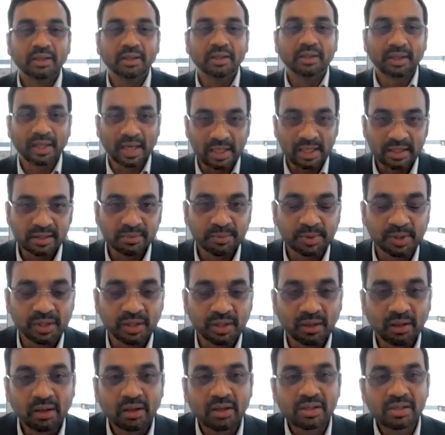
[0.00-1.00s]

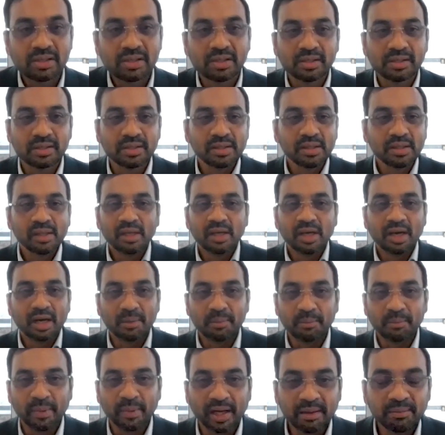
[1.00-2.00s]
transmission losses,
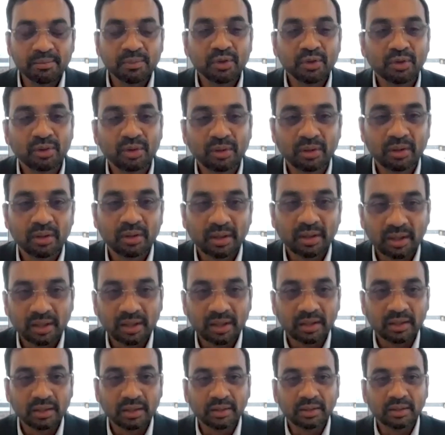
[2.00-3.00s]
and many more
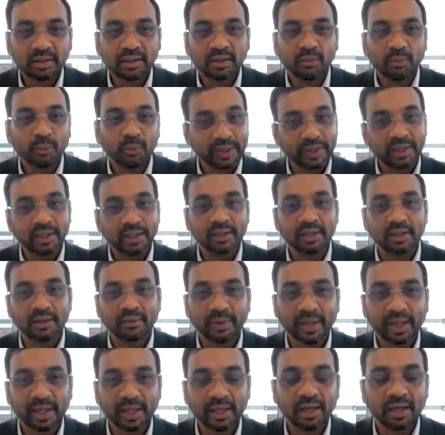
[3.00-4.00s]
within the
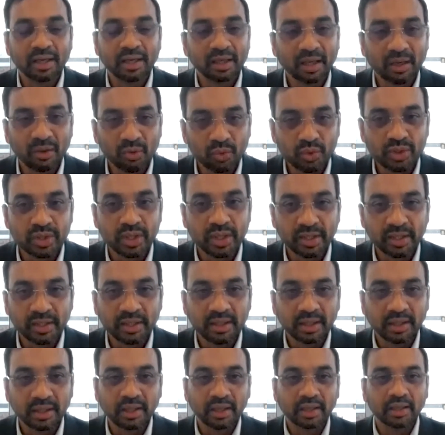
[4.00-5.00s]
vehicle and outside
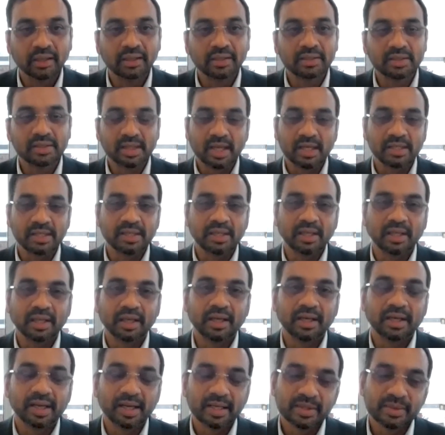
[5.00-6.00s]
the charging
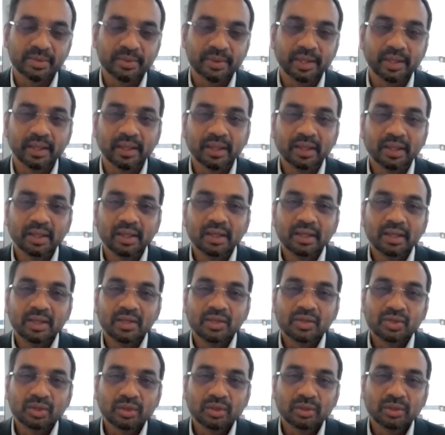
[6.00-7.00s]
grid as well.
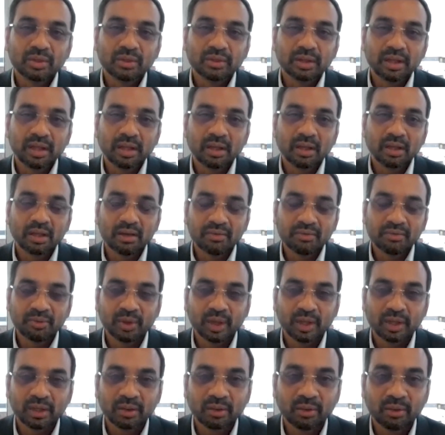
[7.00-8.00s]
So a lot of
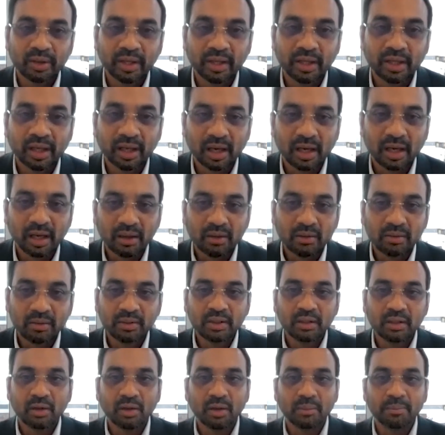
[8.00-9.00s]
work going
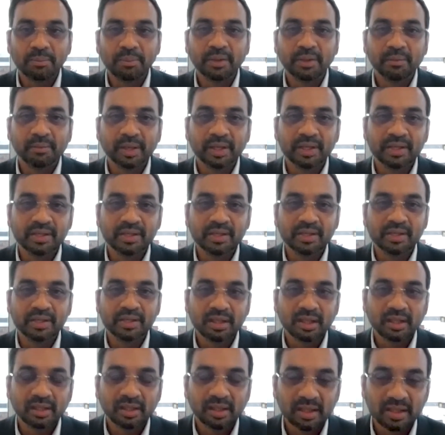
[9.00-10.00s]
around
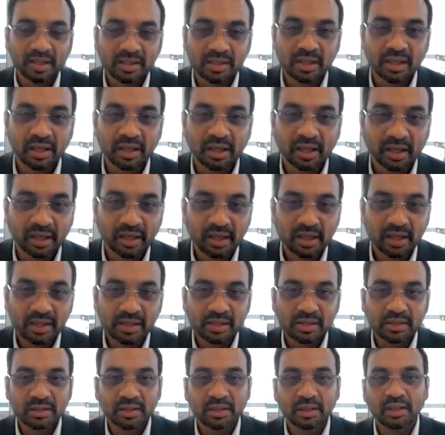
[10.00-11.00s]
optimizing these 3
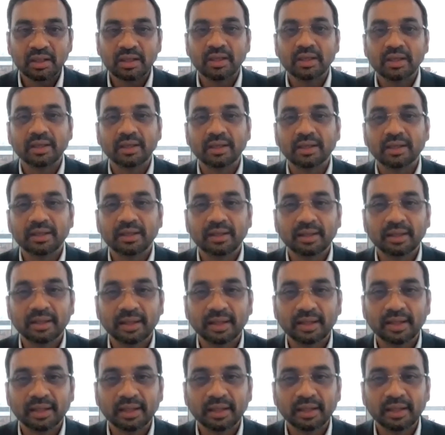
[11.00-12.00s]
areas.
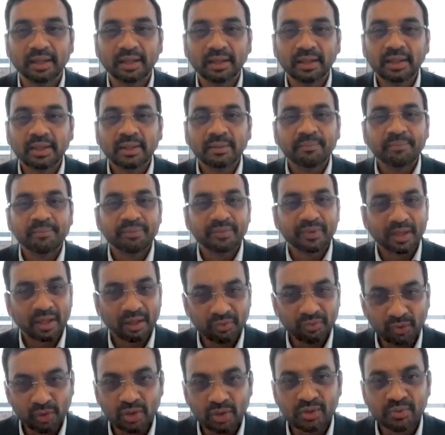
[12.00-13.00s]
And
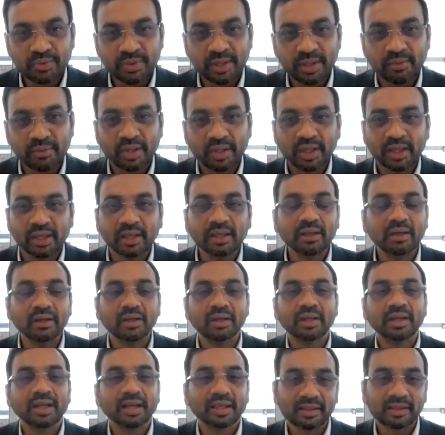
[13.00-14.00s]
of course, we are working
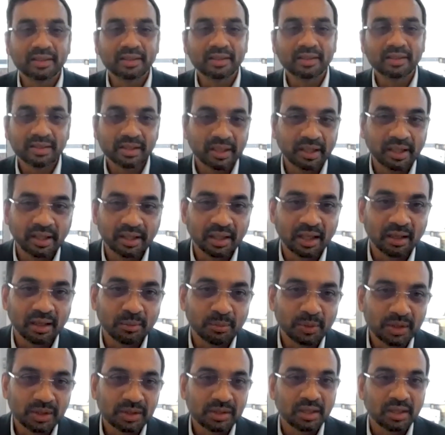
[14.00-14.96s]
on, let's say, autonomous,